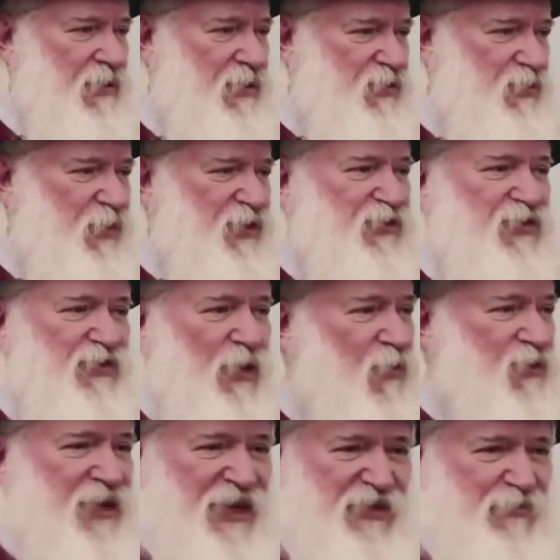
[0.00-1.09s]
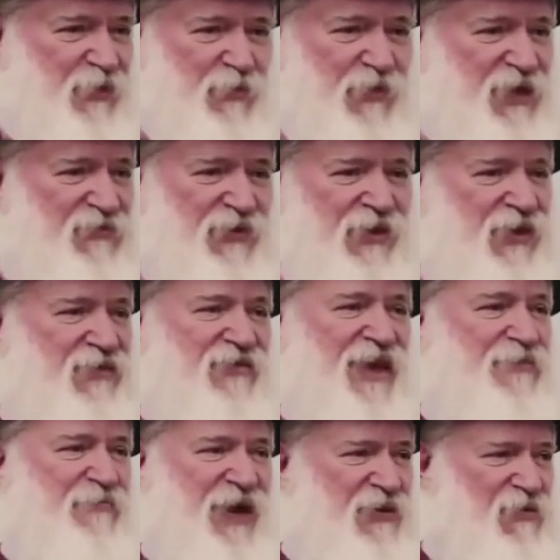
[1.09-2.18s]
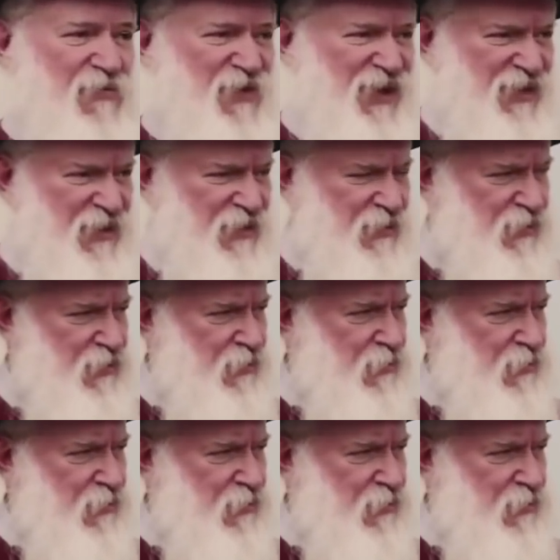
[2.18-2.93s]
Because we're so desperate, we're even going to take marijuana.